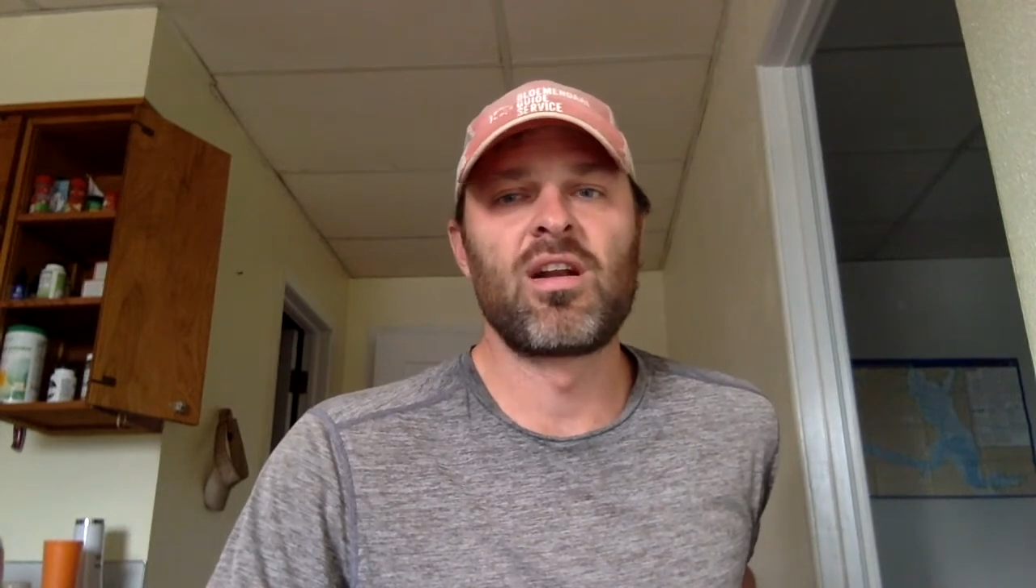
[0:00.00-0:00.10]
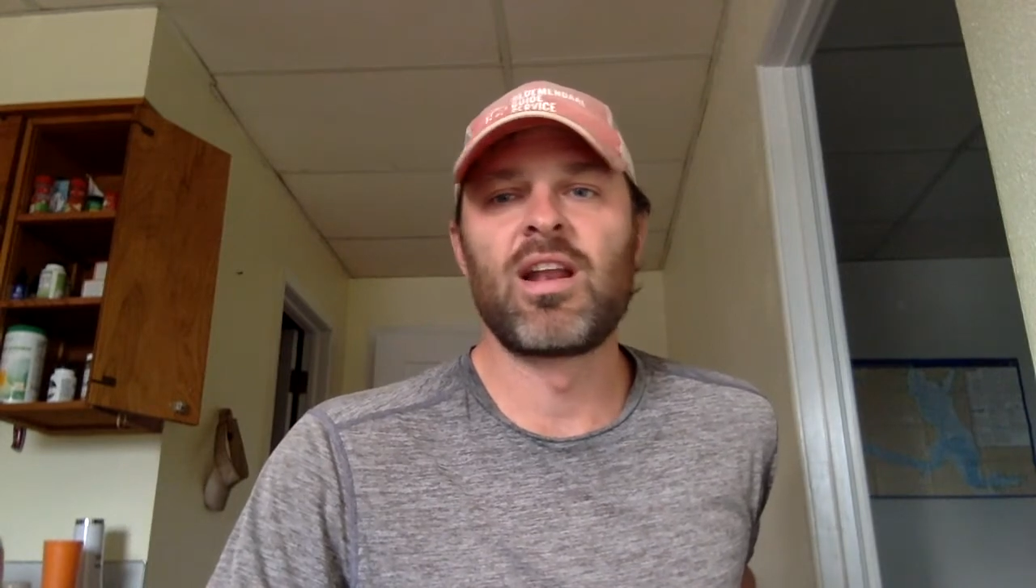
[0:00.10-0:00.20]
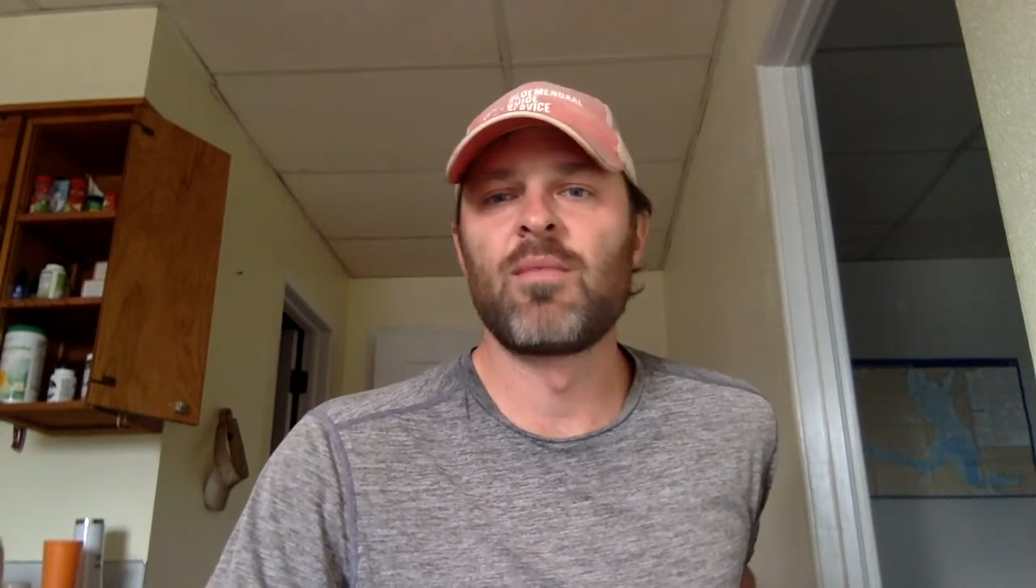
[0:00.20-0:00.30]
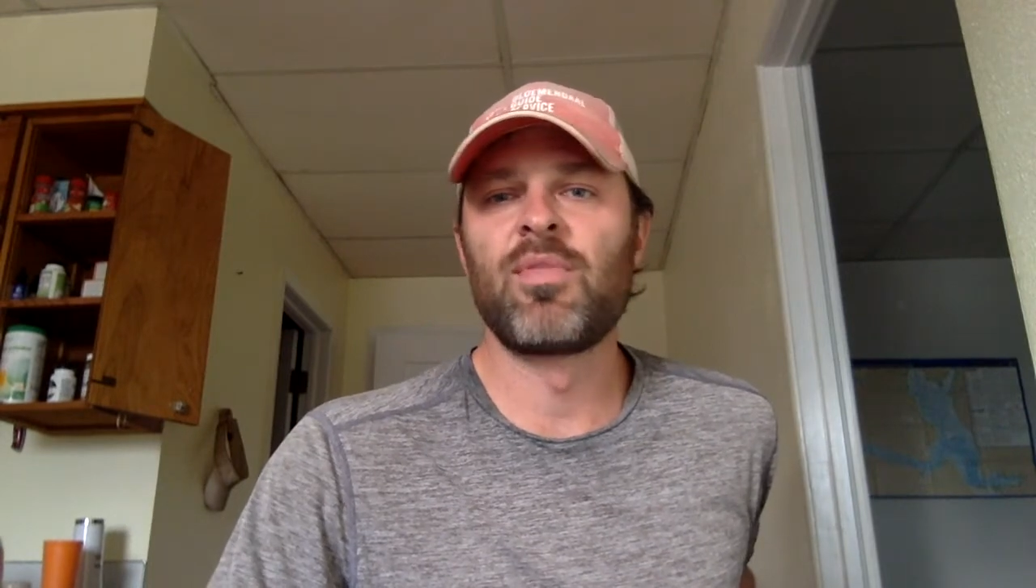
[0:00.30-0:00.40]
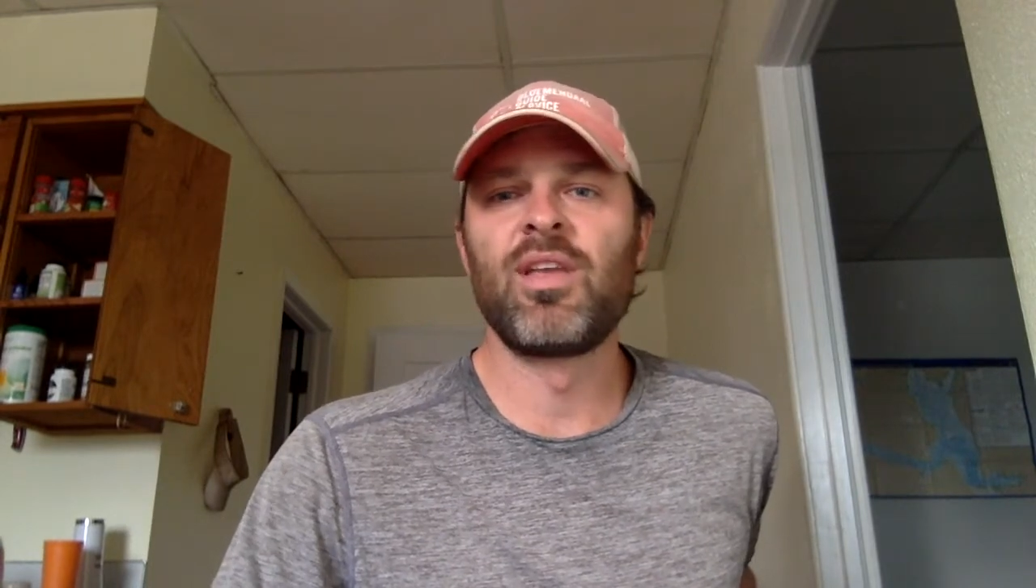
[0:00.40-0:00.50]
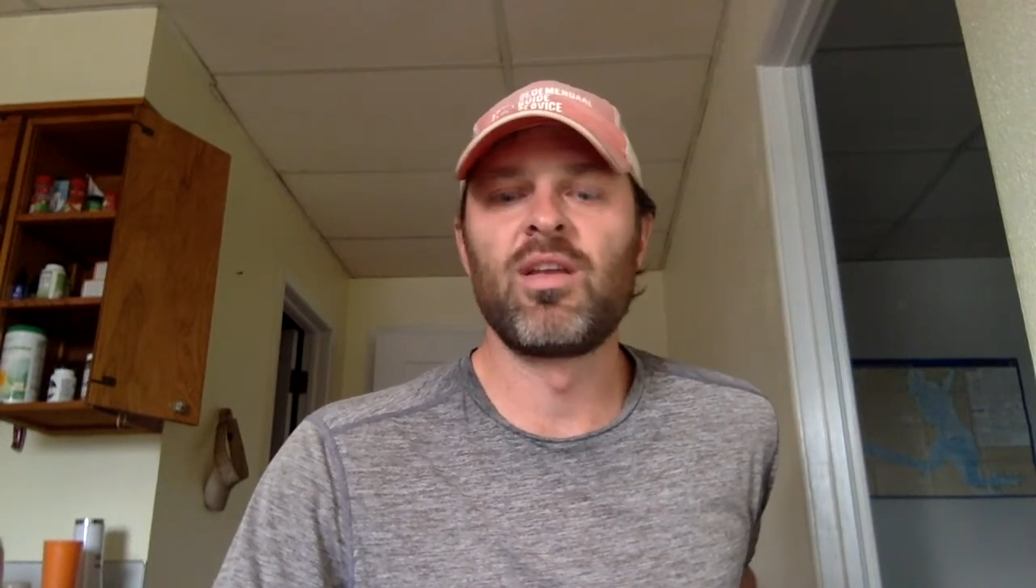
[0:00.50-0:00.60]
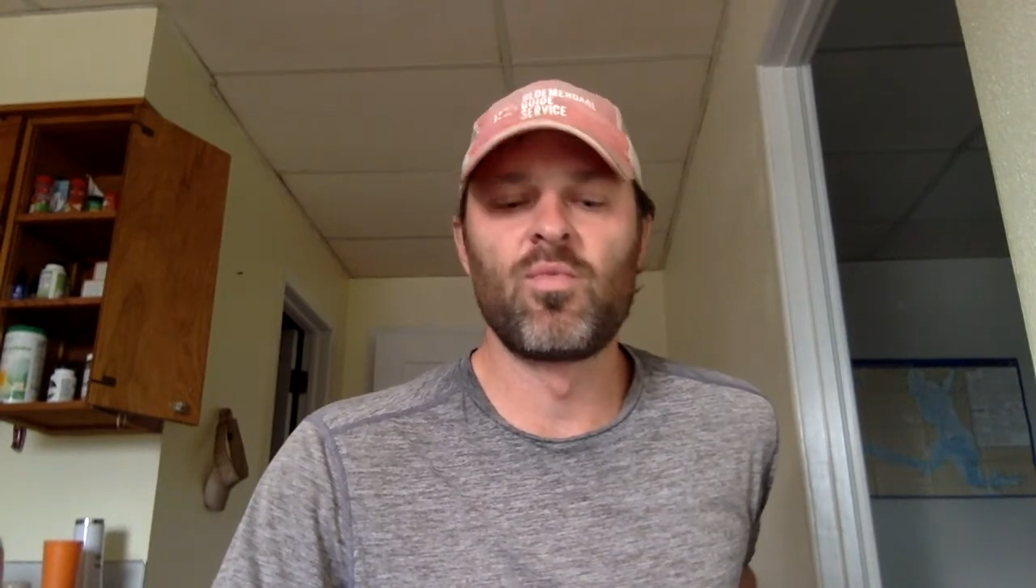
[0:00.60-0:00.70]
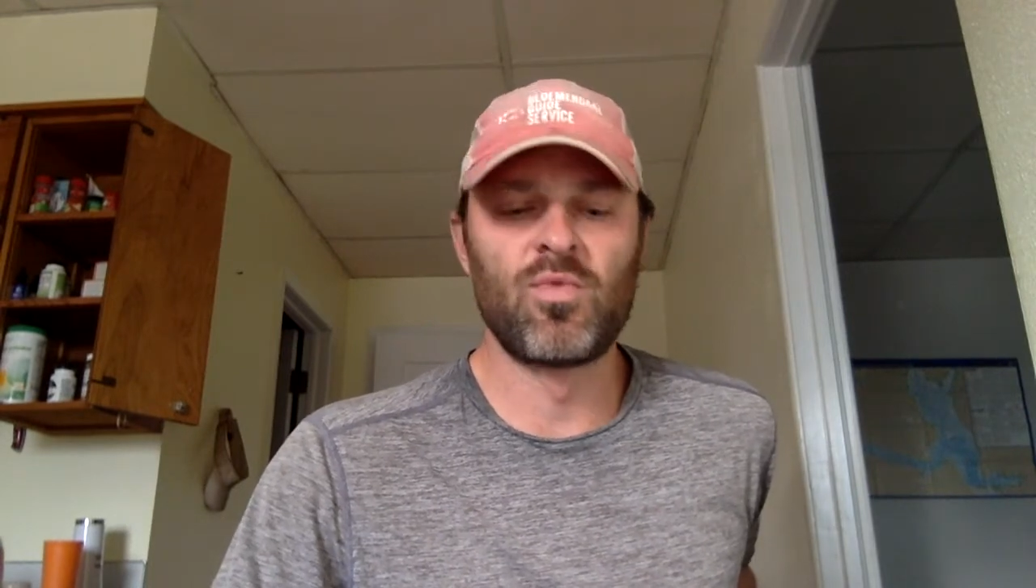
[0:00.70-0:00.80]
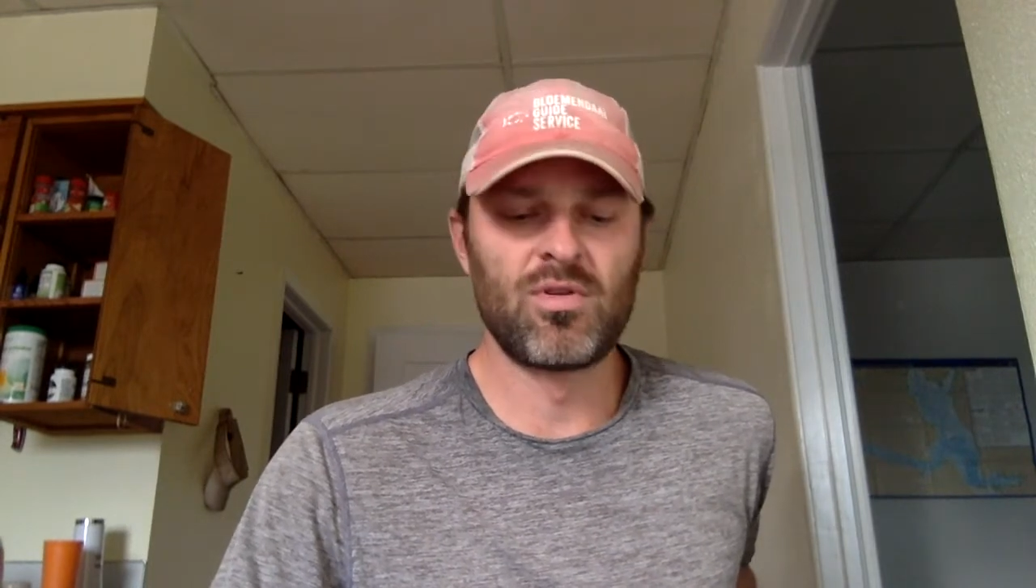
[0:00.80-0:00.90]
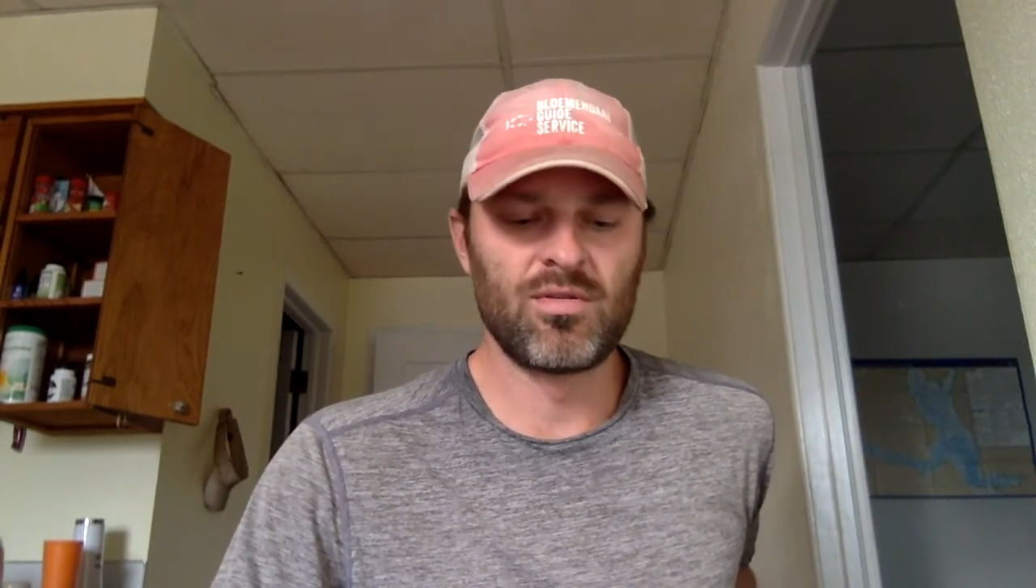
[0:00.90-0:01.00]
And I'm thinking,
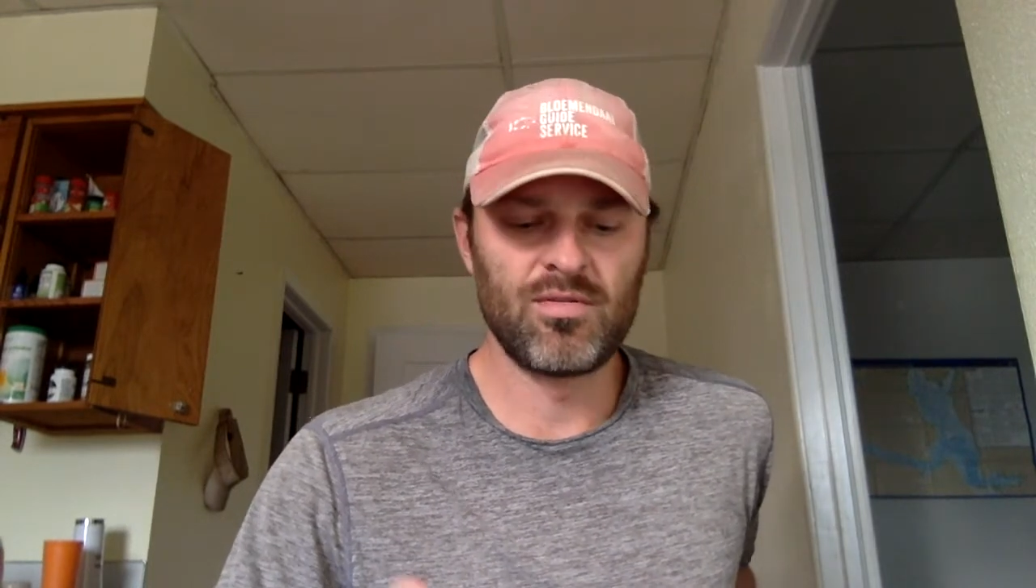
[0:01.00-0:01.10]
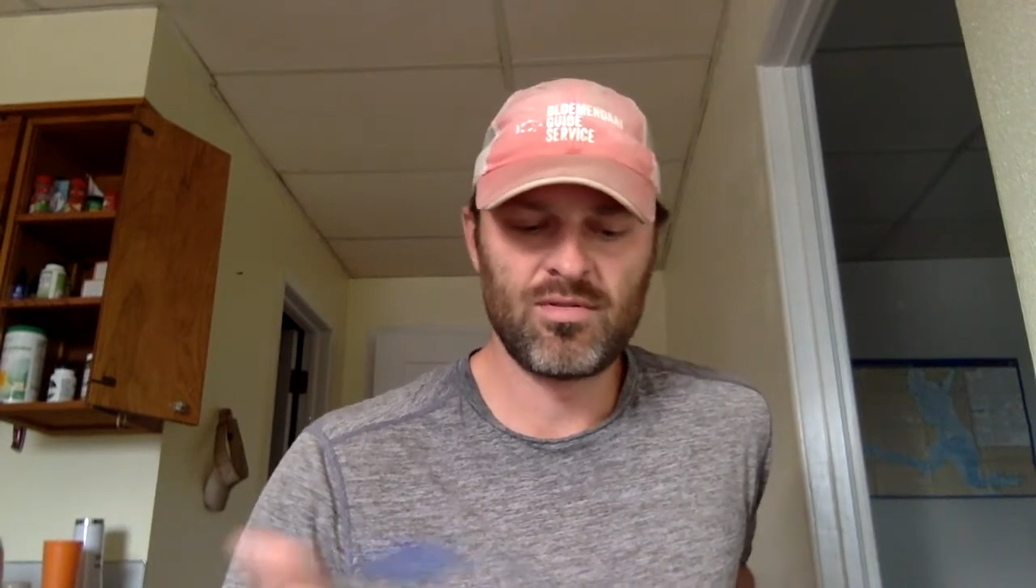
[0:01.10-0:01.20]
well,